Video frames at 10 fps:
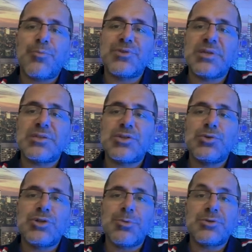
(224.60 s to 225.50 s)
that presents
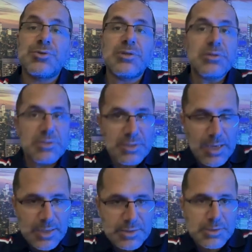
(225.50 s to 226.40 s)
huge opportunities.
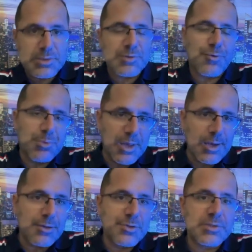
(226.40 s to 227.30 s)
Yes, this is from an
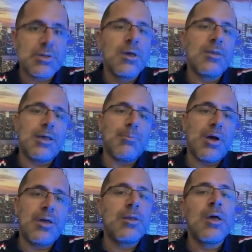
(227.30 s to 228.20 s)
analyst, not
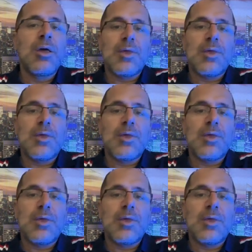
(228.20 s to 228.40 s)
mine.